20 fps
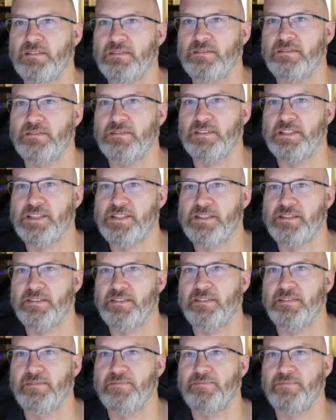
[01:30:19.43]
Let's
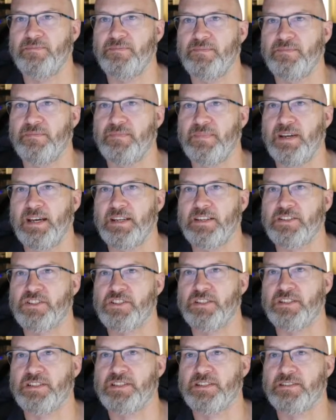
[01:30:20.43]
add a
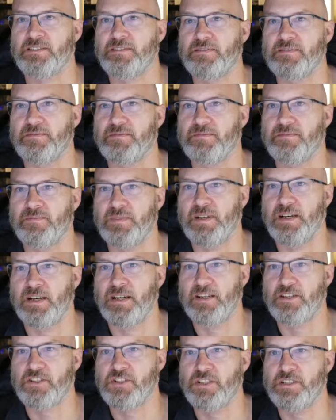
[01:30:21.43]
sheet.
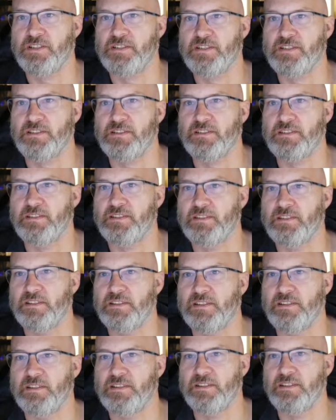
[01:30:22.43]
Add a sheet.
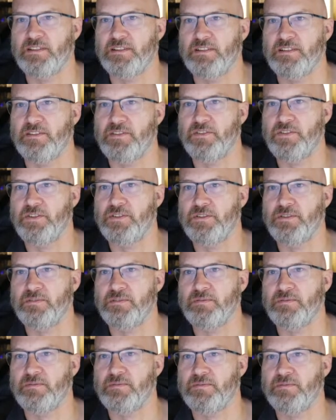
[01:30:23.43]
New.
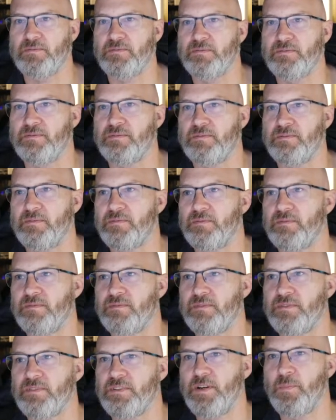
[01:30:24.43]

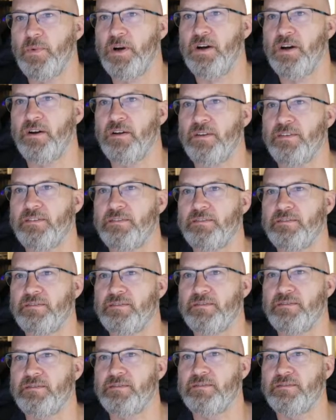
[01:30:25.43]
Come on.
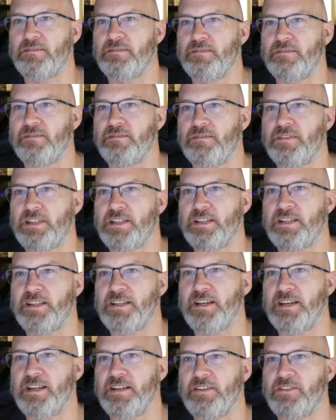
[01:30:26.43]
Why can't I
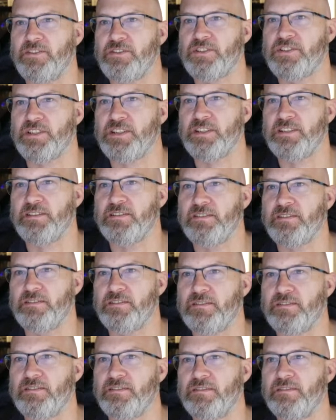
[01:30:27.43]
add a new sheet?
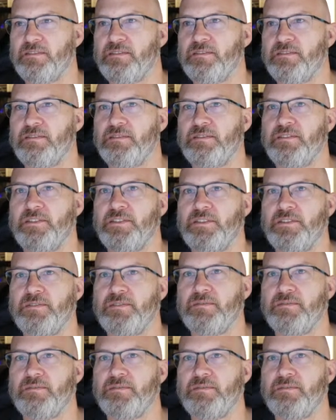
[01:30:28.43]
New.